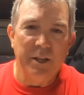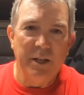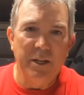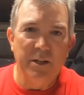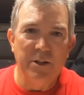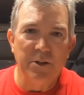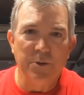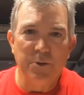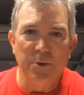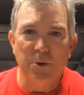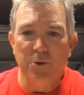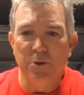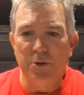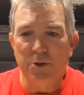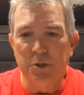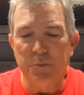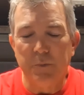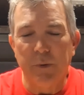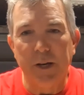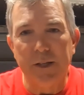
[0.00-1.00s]
need to throw
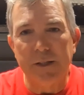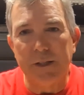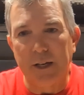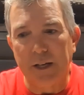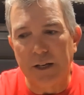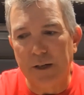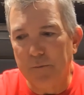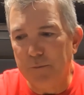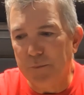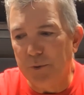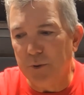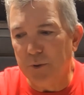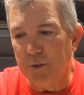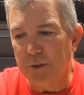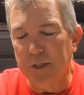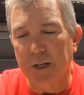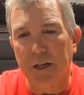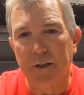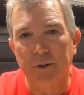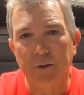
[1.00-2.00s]
those baits, I can pull
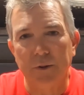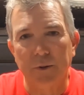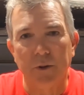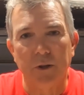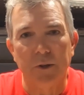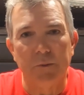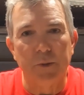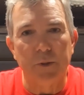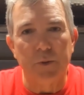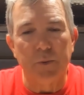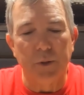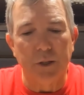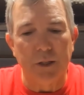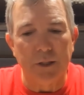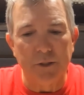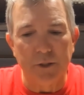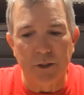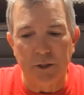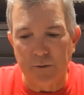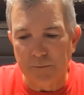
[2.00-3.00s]
those out and throw them as
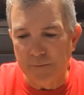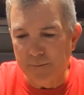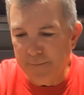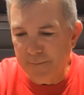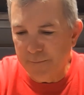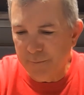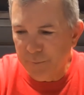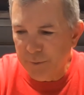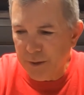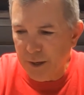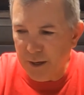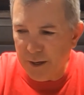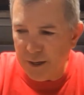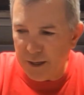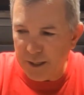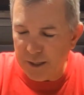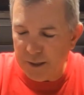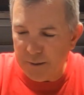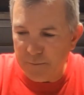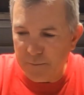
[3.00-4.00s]
well. So
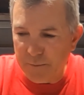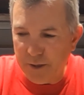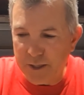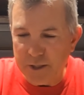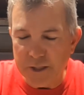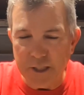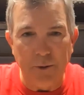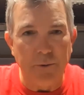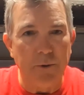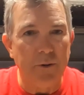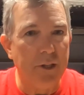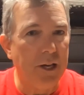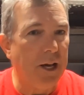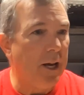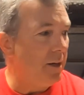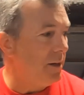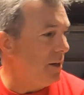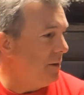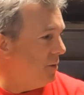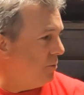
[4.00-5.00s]
gonna stick with
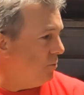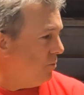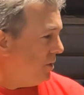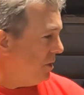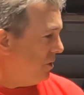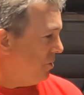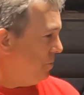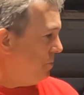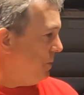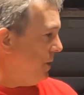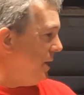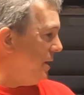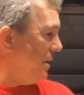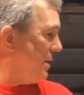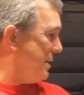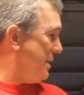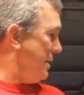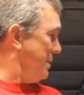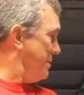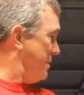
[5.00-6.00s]
that. And then one other bait
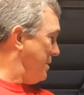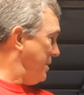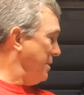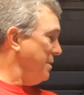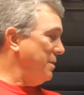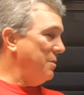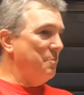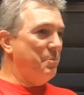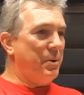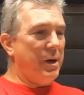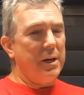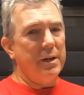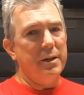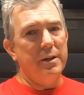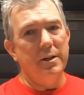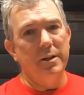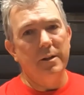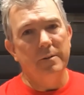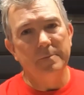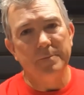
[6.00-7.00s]
I got tied on back
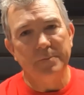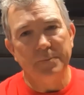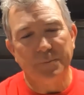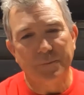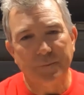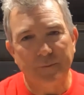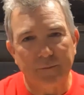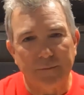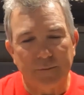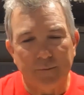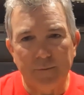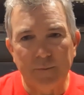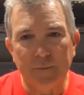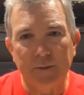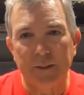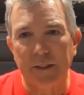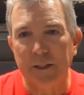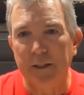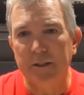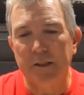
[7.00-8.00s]
here
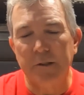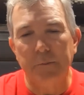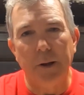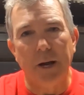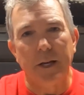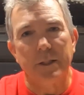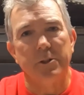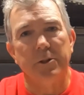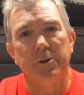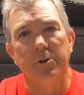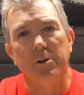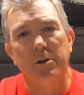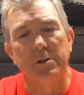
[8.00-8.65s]
is the Bass